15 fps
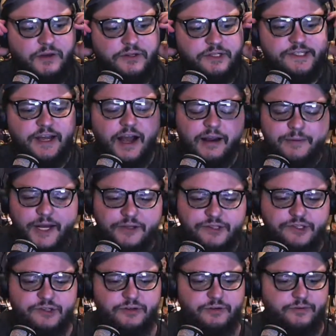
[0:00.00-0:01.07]
Let's talk about
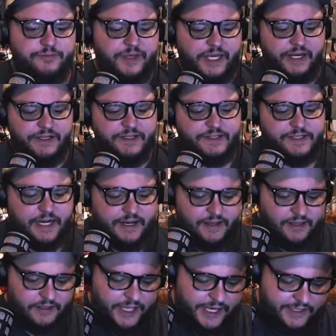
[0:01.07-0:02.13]
too, because
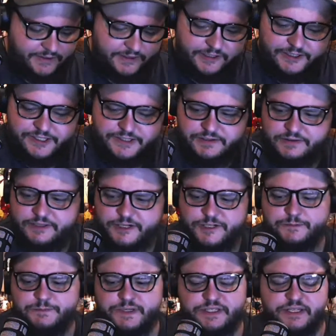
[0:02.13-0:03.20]
there's
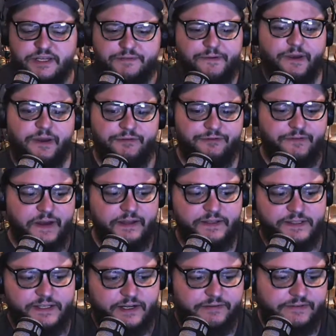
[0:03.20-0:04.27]
specific
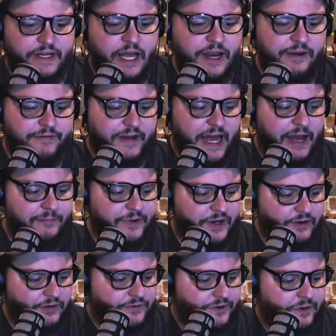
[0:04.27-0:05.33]
events that have kind of
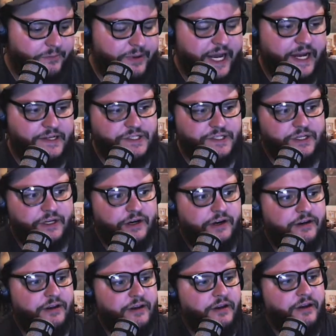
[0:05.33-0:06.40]
happened over the past year
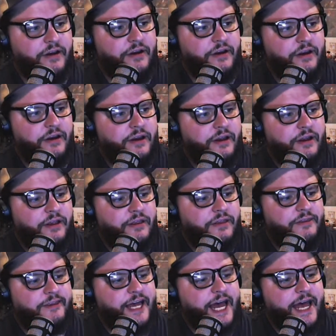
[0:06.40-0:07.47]

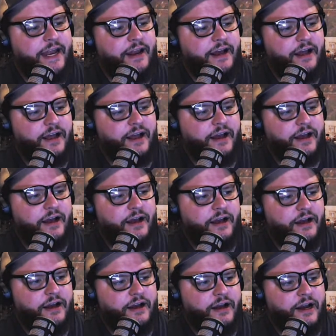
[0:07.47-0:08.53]
that
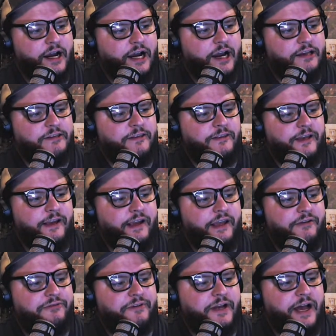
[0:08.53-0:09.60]
I think
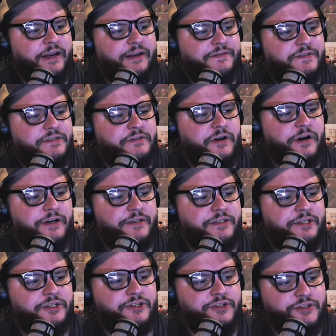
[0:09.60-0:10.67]
have kind of started
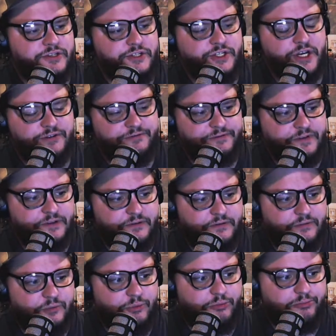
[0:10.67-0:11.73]
to shift
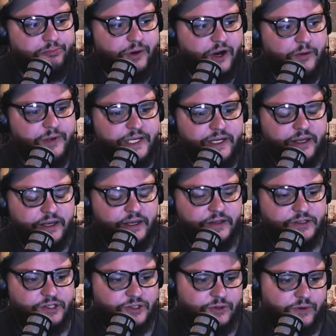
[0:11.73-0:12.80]
bourbon
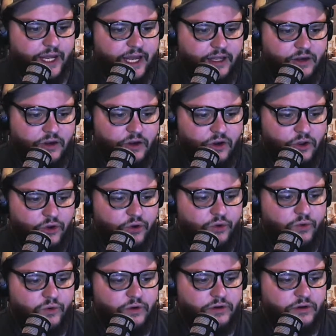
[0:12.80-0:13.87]
into a
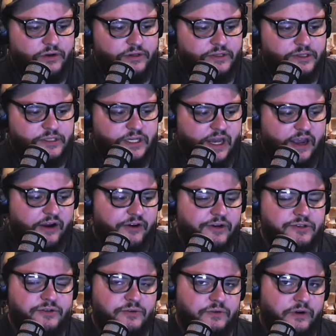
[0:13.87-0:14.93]
new
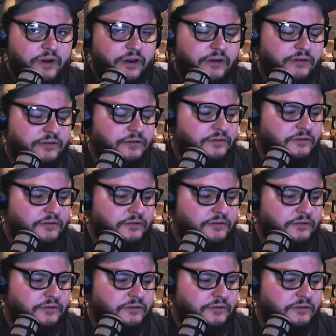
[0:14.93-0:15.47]
territory.